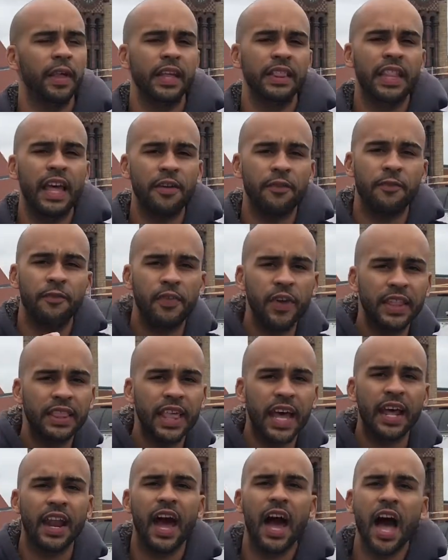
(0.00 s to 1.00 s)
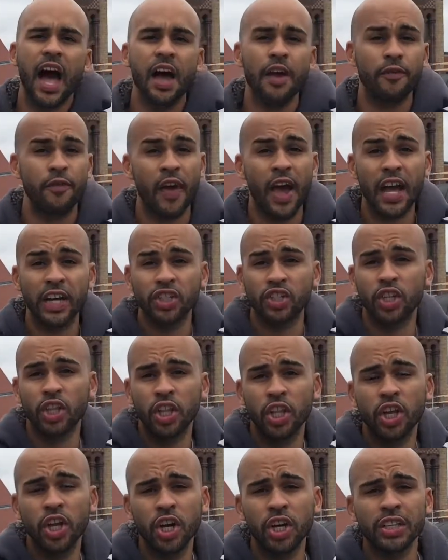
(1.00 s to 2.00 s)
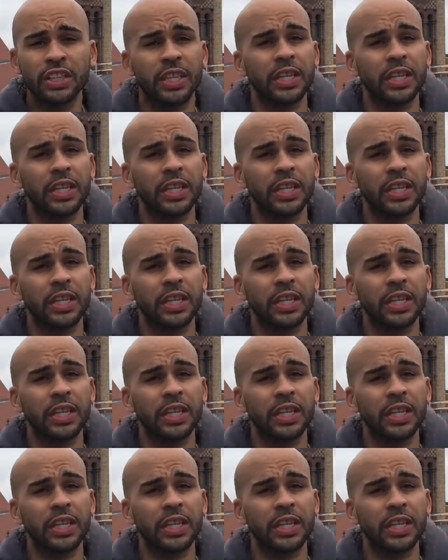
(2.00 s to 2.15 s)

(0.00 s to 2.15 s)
They fit that high fashion look.